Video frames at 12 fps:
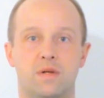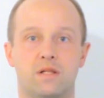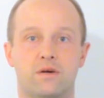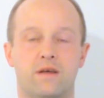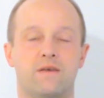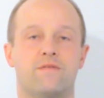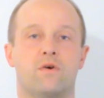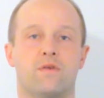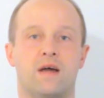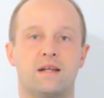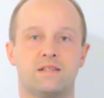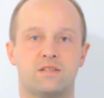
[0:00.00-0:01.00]
to be looking for,
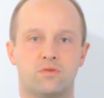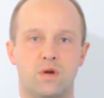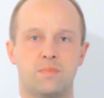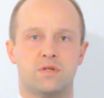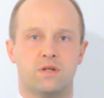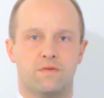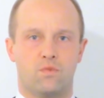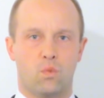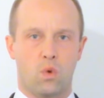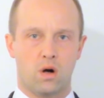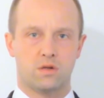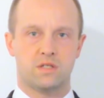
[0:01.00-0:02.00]
that description of
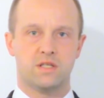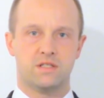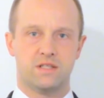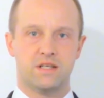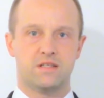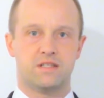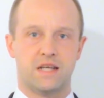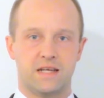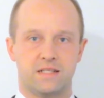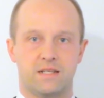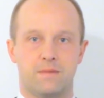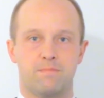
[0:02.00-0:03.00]
what does this
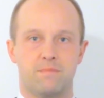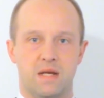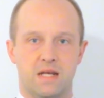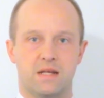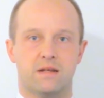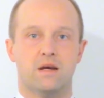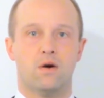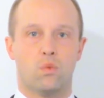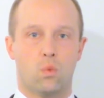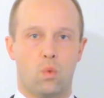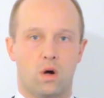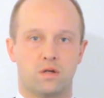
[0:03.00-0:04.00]
data mean?
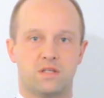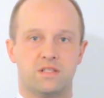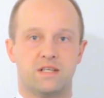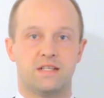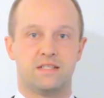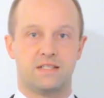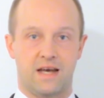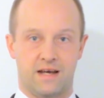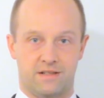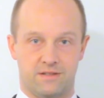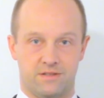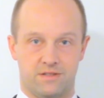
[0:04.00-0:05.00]
What does it
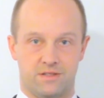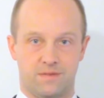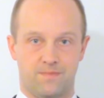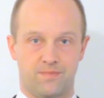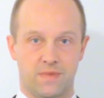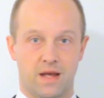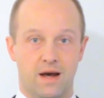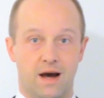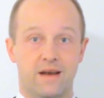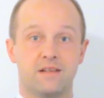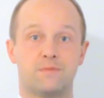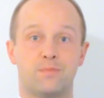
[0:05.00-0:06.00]
tell us?
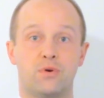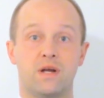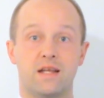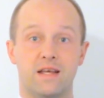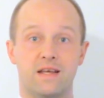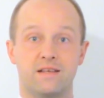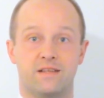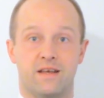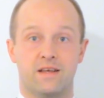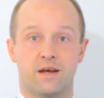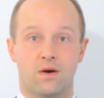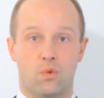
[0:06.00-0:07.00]
And it's pretty
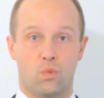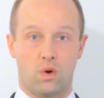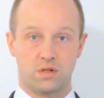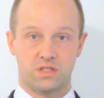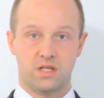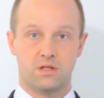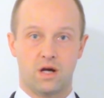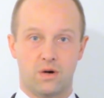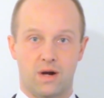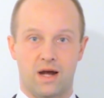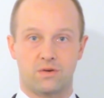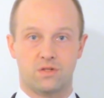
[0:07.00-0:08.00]
easy once you
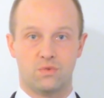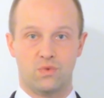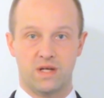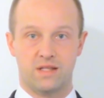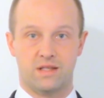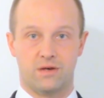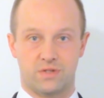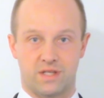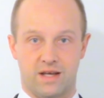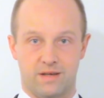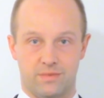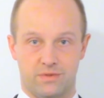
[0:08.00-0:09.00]
know how to read those
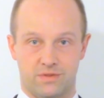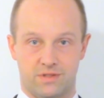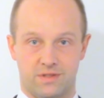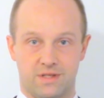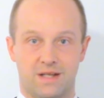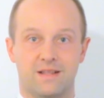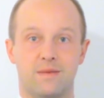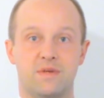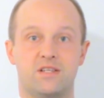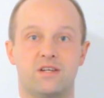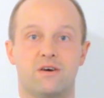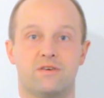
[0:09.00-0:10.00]
tables. Let
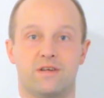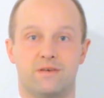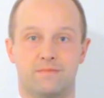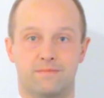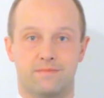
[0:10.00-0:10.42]
me show you.